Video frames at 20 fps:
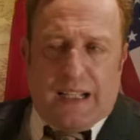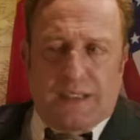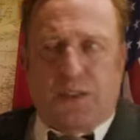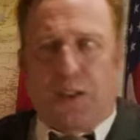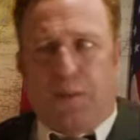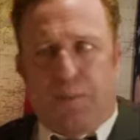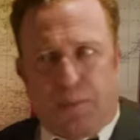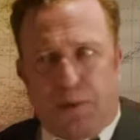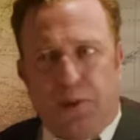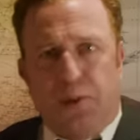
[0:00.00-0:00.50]
and
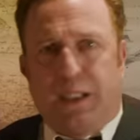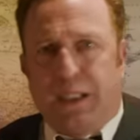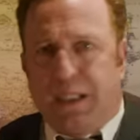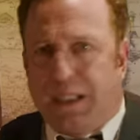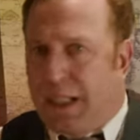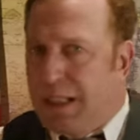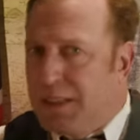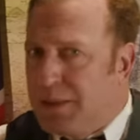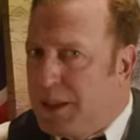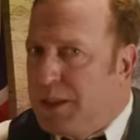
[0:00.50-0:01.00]
Tobruk in
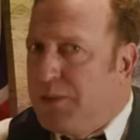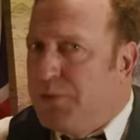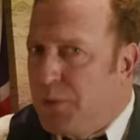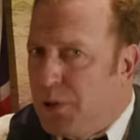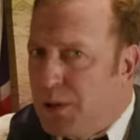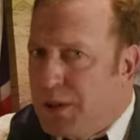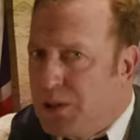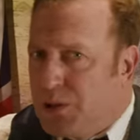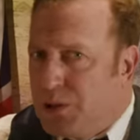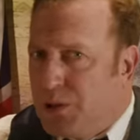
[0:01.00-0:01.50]

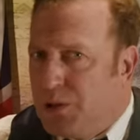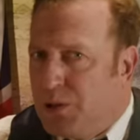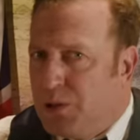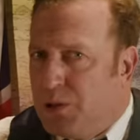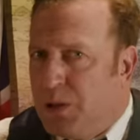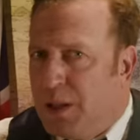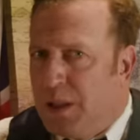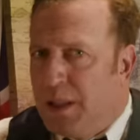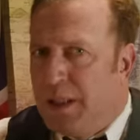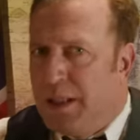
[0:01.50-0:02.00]

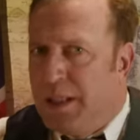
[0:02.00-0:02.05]
1942